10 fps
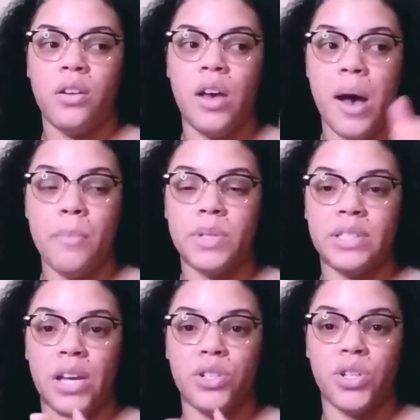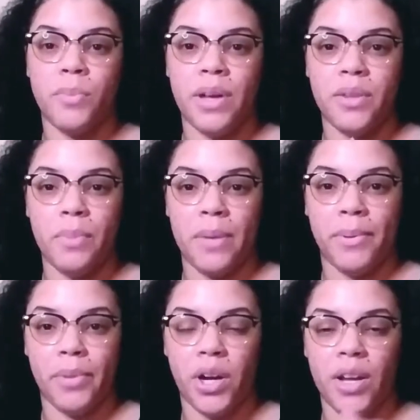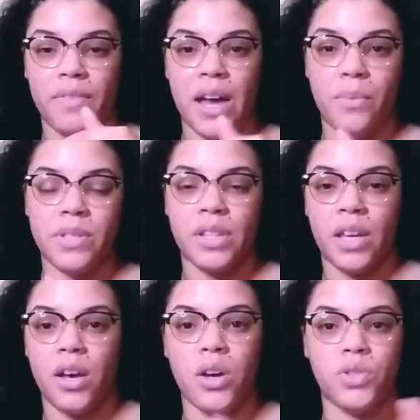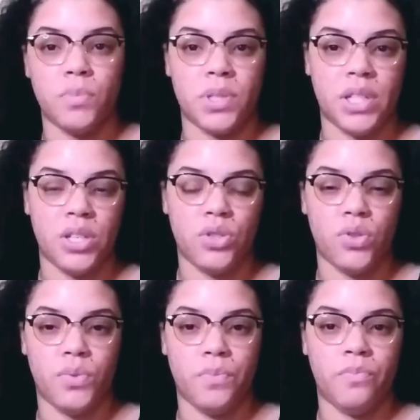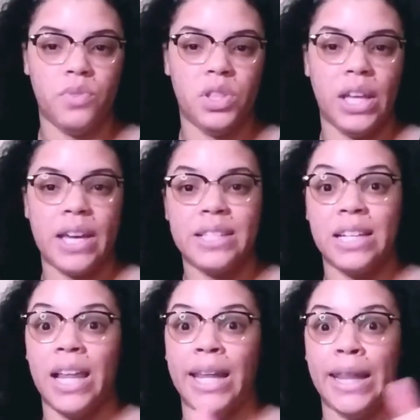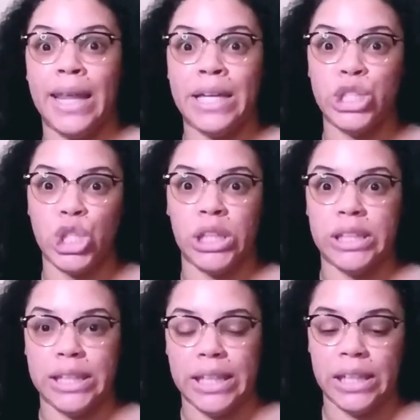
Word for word: I'm just not sure about the baby part if that was like 100% true. Like I said, allegedly.